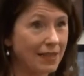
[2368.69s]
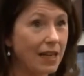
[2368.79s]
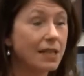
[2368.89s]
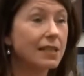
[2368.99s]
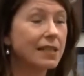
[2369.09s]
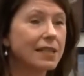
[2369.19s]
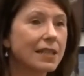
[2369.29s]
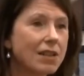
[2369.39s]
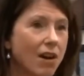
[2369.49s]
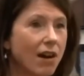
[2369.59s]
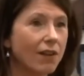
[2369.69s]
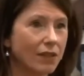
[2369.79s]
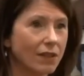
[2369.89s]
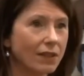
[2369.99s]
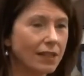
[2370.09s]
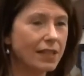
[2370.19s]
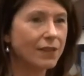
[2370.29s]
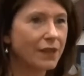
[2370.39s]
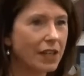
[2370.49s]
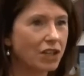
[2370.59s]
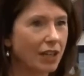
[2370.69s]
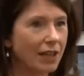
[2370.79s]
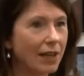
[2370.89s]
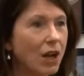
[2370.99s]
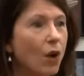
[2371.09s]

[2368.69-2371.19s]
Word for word: because it's a novel, it's fiction.